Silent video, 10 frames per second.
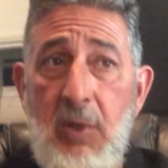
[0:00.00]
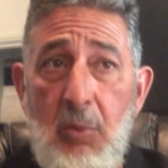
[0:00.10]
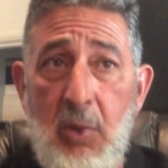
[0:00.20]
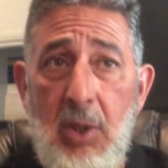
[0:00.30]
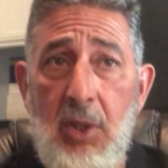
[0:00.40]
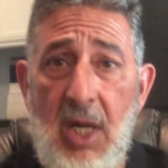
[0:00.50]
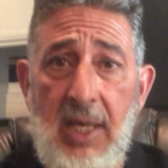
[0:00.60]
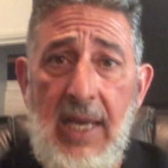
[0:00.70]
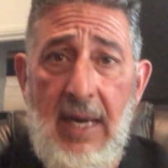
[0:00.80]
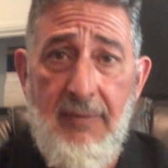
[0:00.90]
we will not
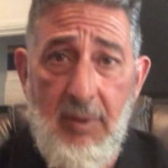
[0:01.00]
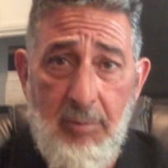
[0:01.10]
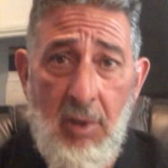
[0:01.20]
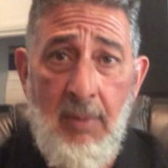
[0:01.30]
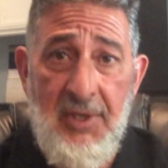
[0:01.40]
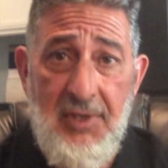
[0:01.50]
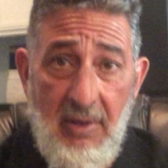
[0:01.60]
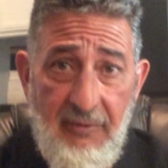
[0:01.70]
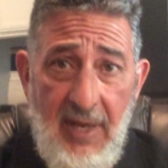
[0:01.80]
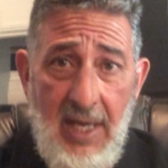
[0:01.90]
have the promise
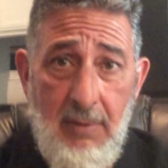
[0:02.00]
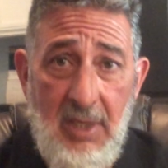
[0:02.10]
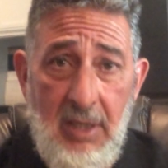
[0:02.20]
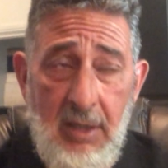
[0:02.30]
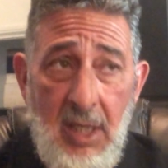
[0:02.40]
of Fatima